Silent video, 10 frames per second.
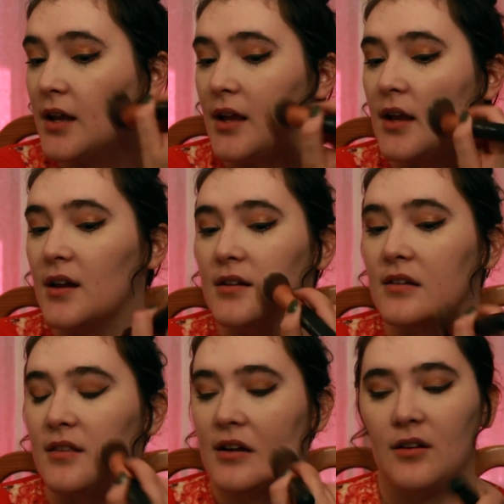
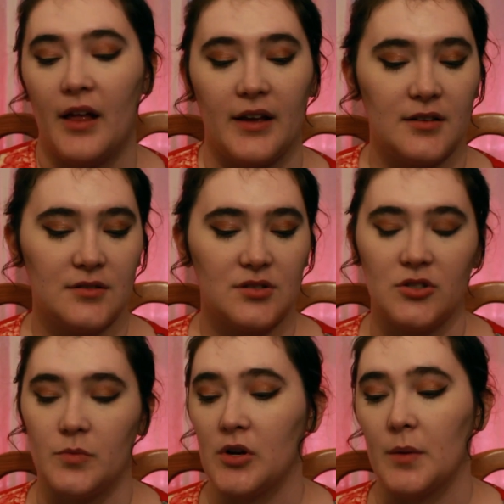and they're like
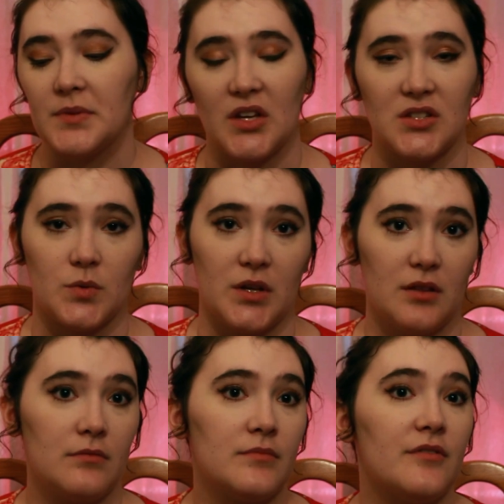super obsessed
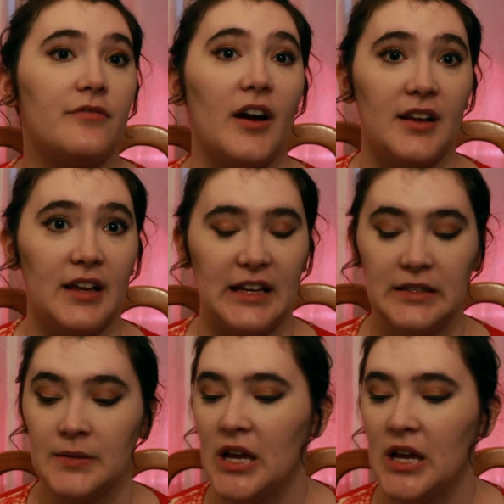with finding it.